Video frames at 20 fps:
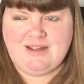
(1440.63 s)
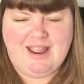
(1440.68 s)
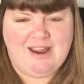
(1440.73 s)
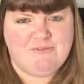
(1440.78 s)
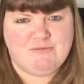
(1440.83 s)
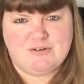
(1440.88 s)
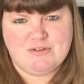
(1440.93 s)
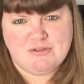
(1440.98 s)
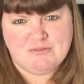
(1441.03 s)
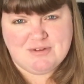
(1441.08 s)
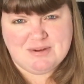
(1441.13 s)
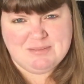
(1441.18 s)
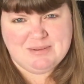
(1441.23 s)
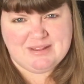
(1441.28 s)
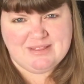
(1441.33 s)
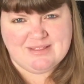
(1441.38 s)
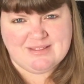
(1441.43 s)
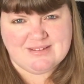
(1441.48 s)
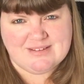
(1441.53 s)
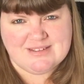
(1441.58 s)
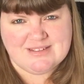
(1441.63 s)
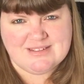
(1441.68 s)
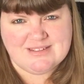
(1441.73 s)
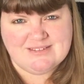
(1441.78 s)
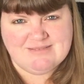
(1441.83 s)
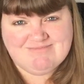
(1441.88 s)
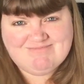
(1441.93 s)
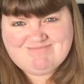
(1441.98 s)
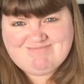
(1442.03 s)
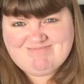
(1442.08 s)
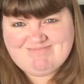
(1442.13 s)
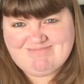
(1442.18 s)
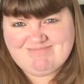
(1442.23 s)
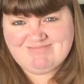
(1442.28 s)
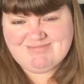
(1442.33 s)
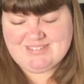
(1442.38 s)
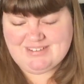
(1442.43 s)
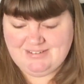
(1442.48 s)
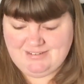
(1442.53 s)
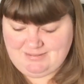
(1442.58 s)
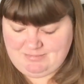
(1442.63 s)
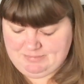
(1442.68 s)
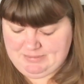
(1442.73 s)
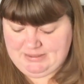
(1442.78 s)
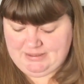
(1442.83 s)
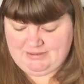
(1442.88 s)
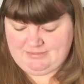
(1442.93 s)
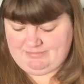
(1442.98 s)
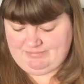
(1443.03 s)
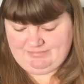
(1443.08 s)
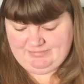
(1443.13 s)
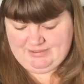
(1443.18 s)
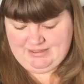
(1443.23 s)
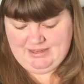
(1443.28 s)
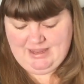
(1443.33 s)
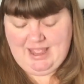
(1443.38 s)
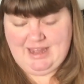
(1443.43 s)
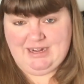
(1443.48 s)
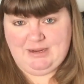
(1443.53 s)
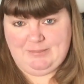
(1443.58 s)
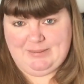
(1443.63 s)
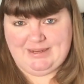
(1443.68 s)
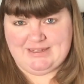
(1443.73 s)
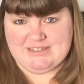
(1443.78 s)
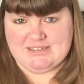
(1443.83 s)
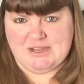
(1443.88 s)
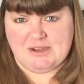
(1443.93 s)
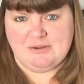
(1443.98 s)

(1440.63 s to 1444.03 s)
every 3 months. But anyway,